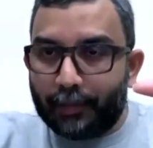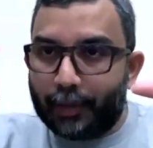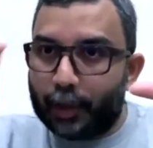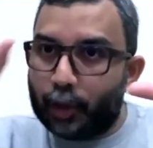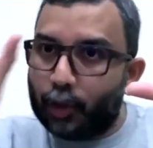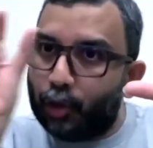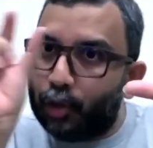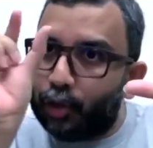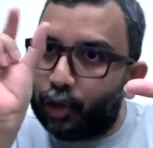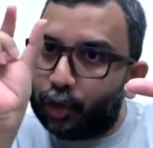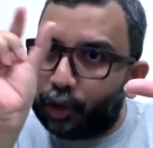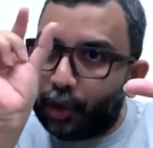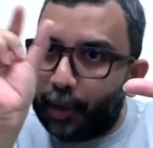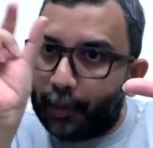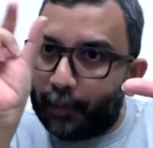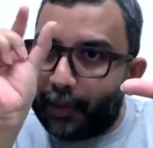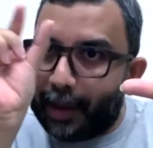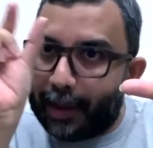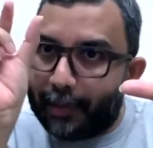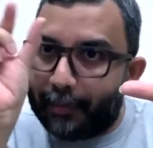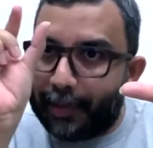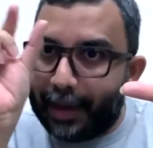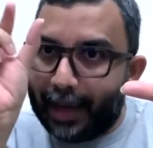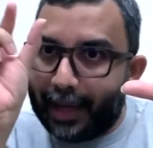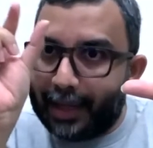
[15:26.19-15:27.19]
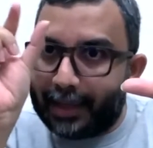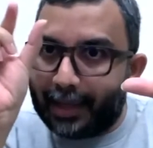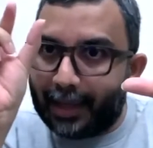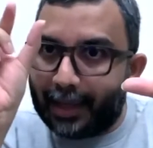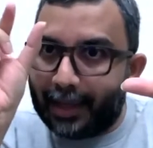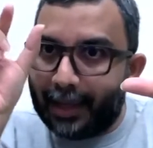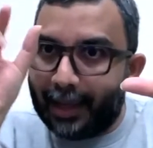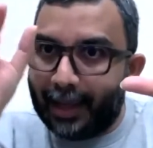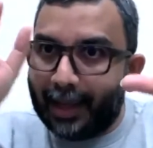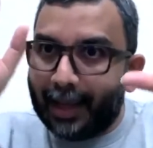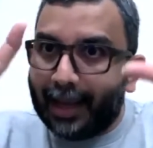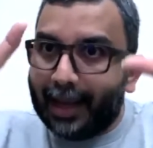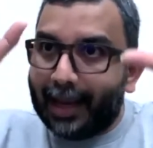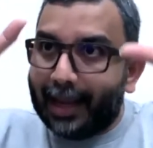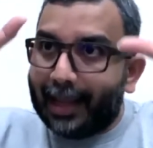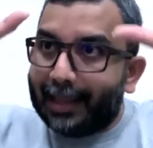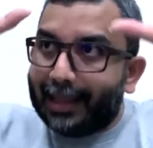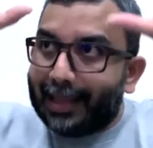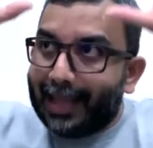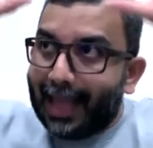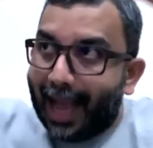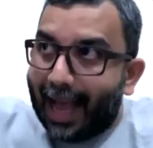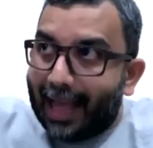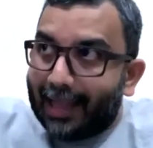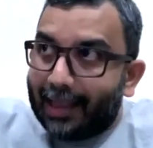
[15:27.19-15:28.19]
But you stop vibrating,
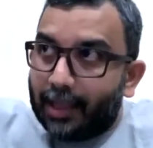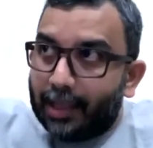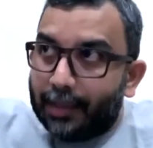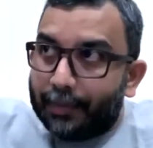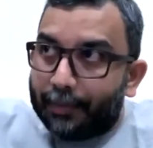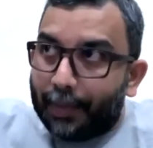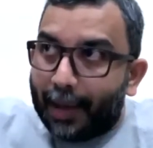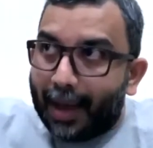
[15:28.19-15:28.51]
the other